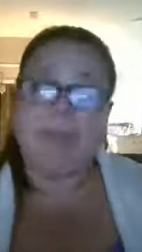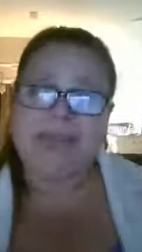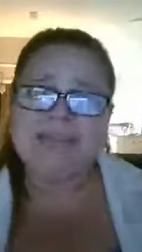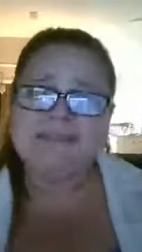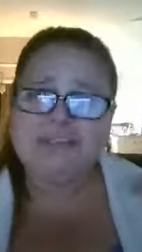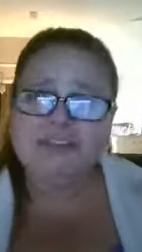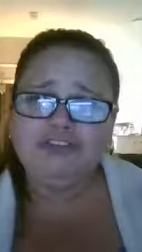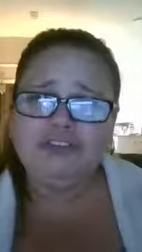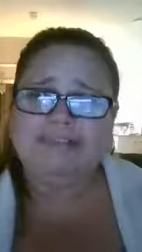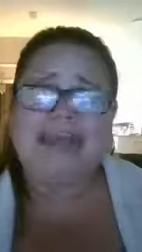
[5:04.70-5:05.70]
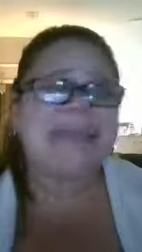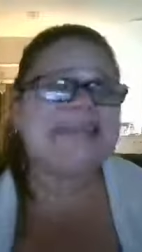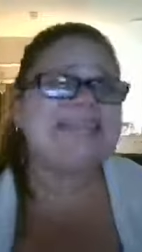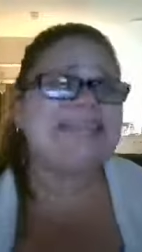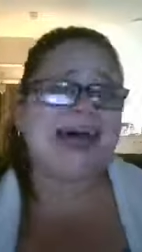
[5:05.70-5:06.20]
pay attention. That
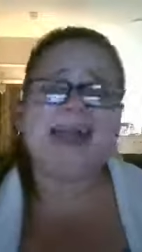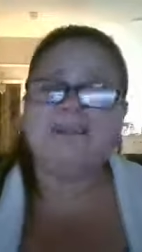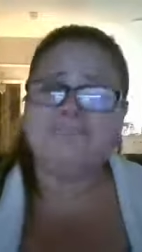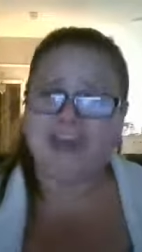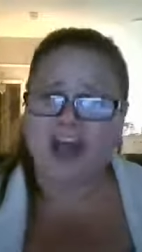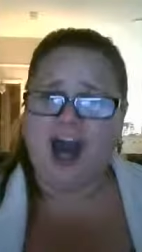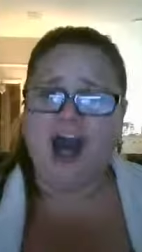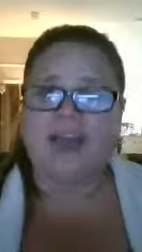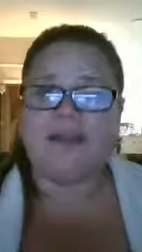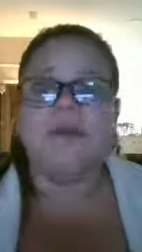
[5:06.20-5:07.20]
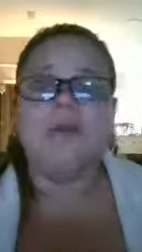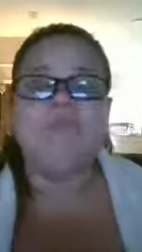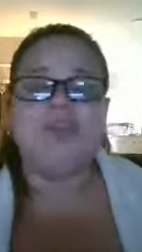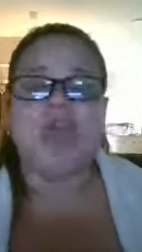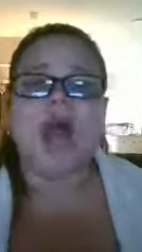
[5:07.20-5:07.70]
is not of God.
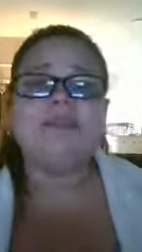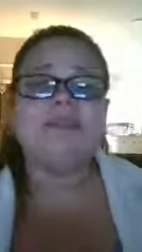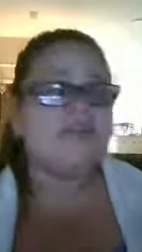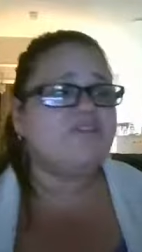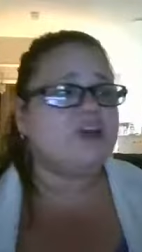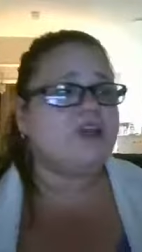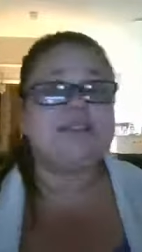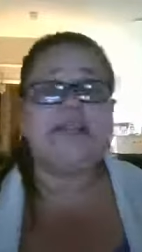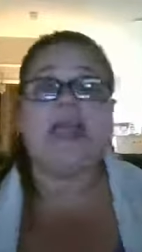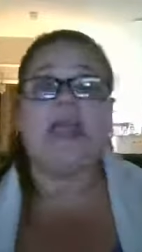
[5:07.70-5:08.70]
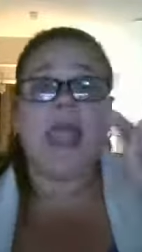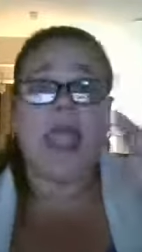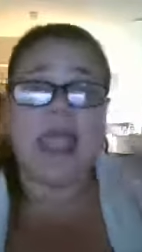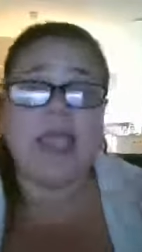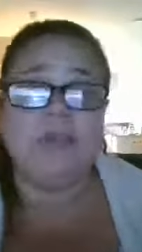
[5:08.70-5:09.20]
God is never going to say,
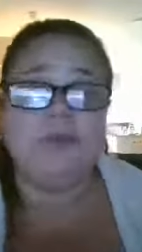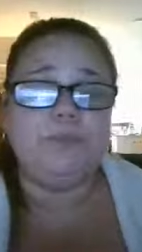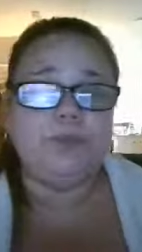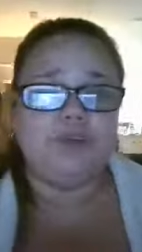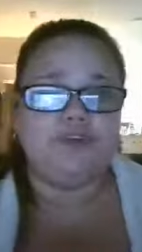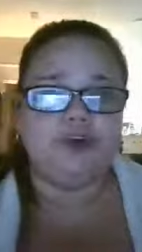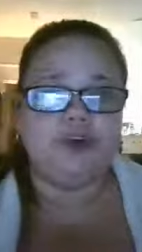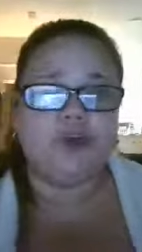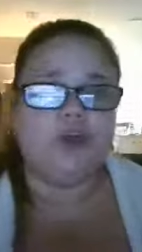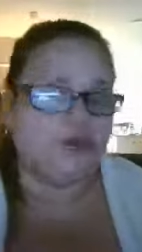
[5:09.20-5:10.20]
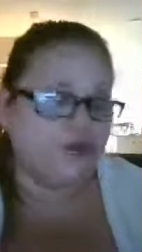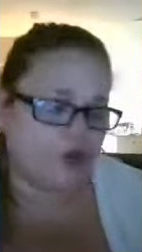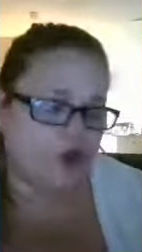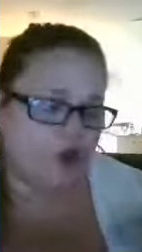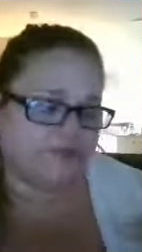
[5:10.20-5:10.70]
hey, you beautiful girl,
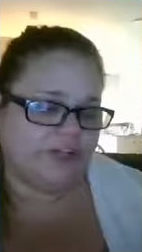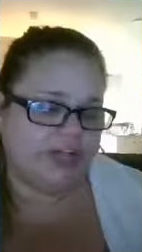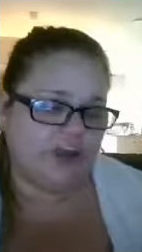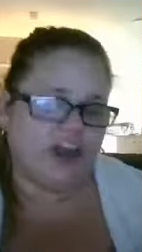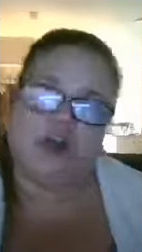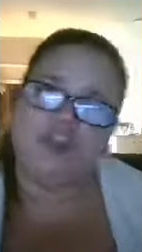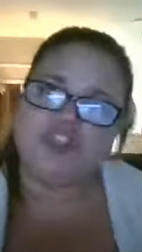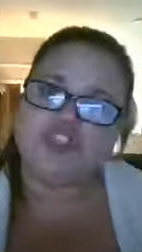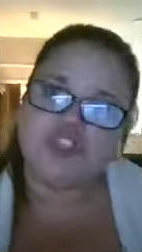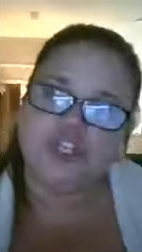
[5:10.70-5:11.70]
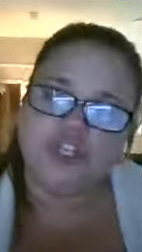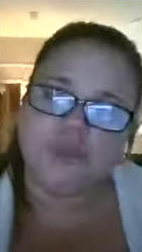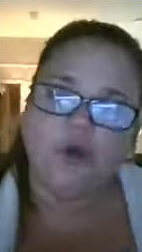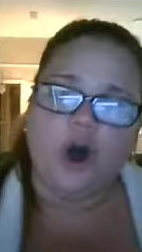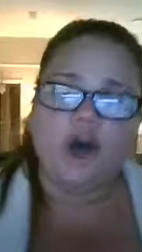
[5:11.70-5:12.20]
look over here at all this shit
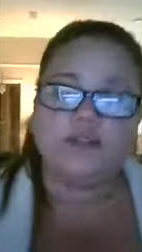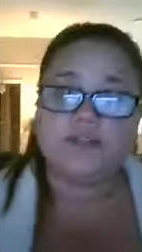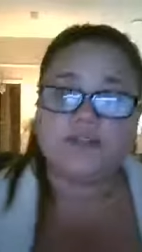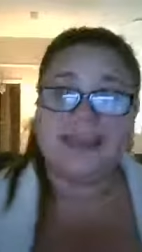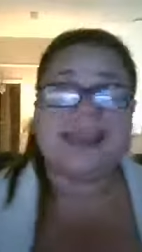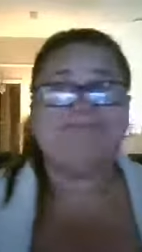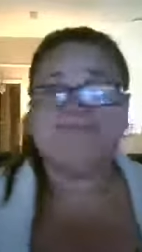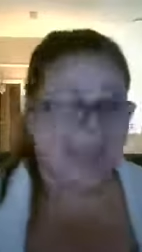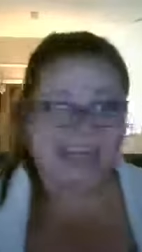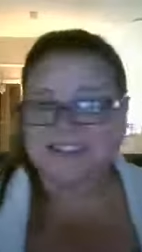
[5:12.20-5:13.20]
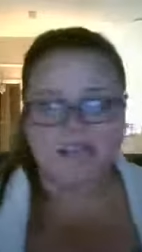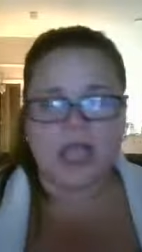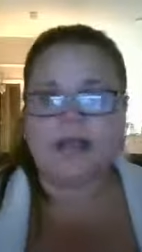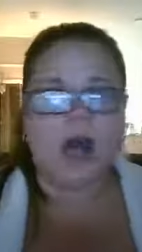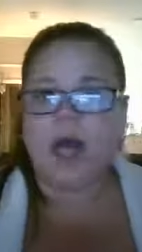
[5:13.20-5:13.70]
you caused. That's
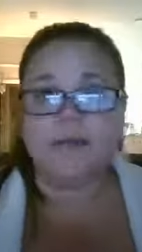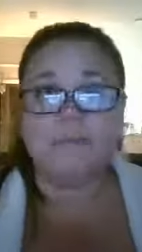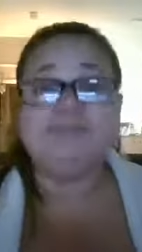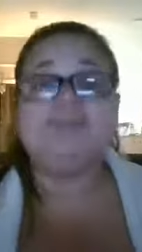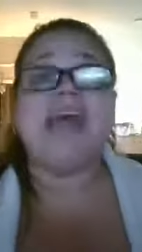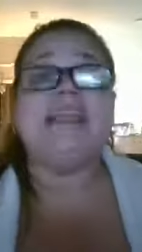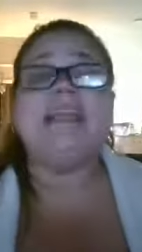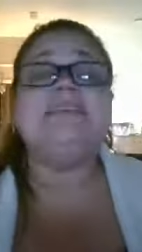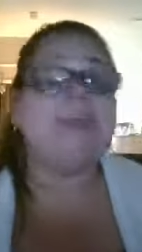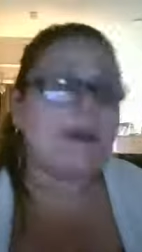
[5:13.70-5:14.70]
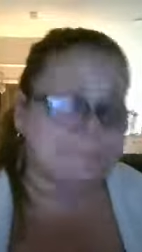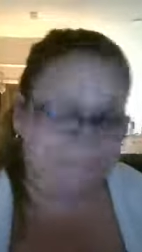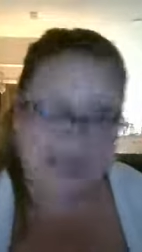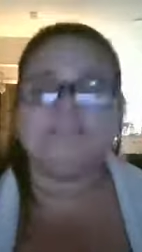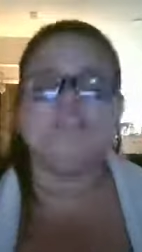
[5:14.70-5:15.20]
not God. That is the
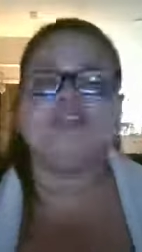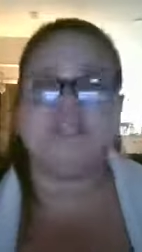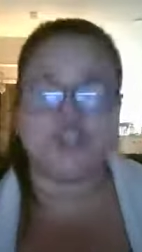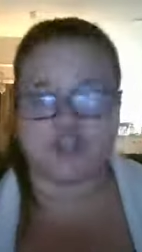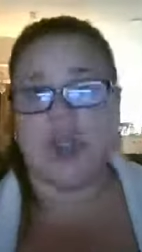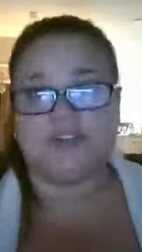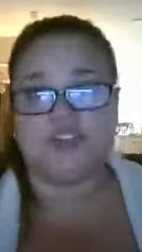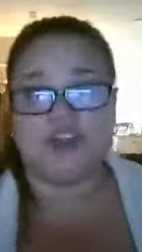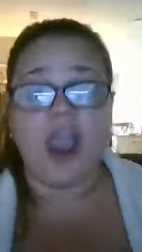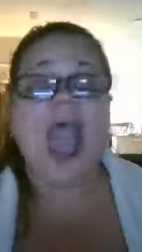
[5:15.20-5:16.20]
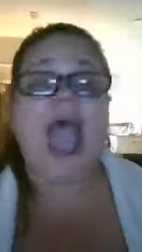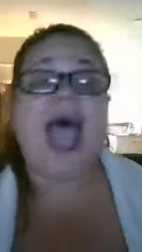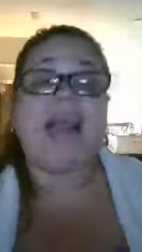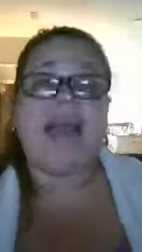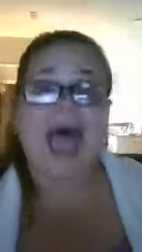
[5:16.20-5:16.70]
master distractor.
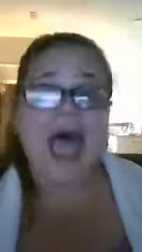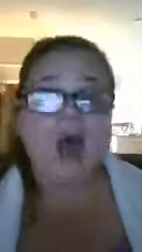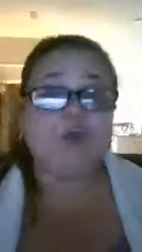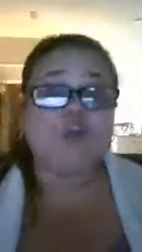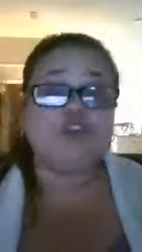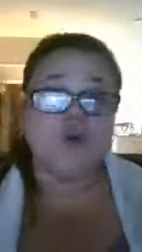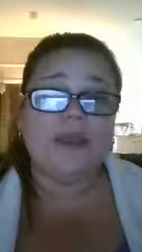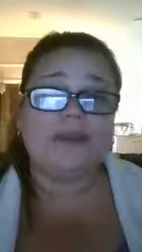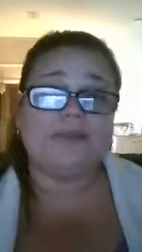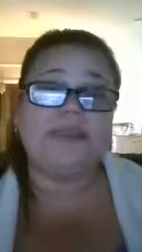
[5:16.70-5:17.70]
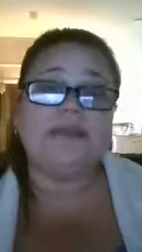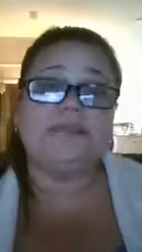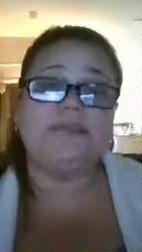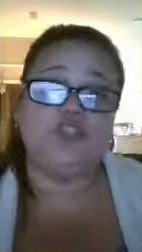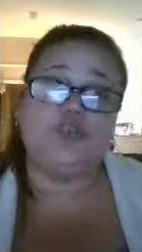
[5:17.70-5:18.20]
And our choice
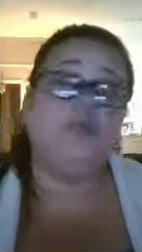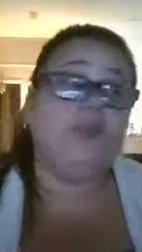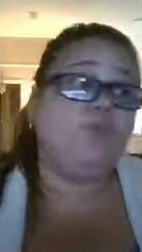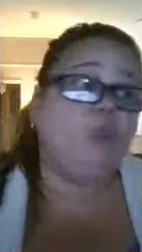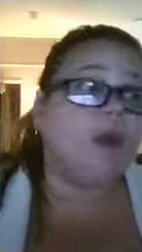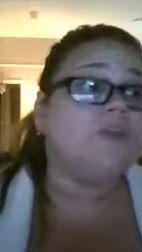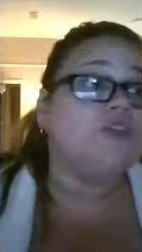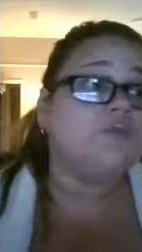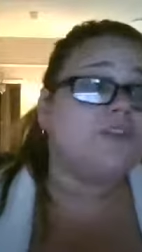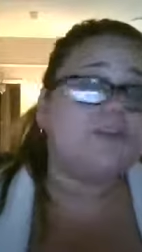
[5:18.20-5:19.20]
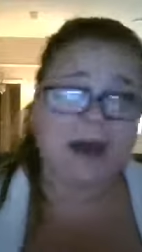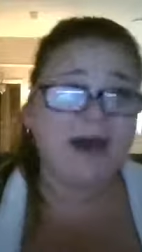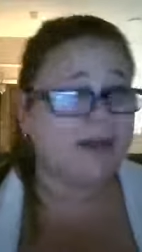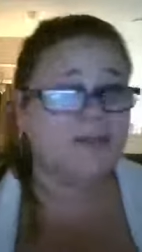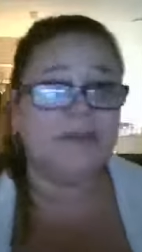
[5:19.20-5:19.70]
is do we want to
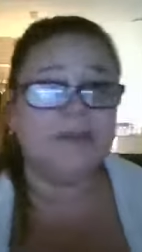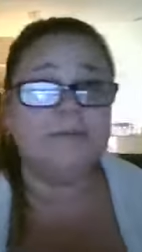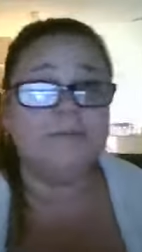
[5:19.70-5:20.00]
respond